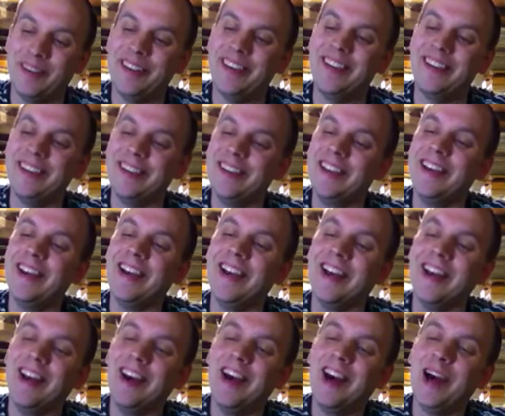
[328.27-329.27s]
it.
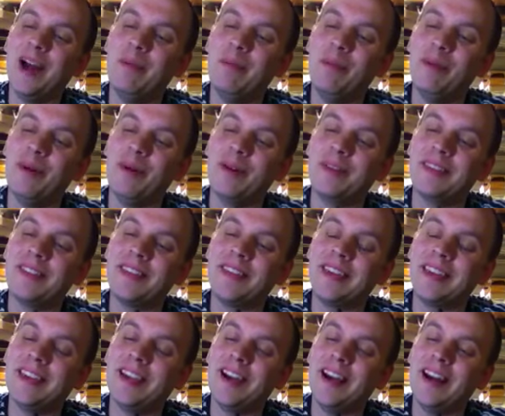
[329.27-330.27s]
I broke
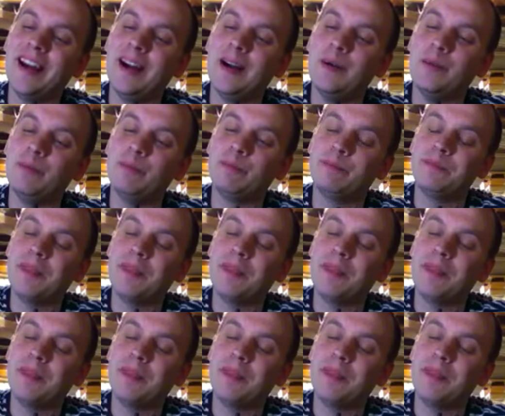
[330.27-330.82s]
the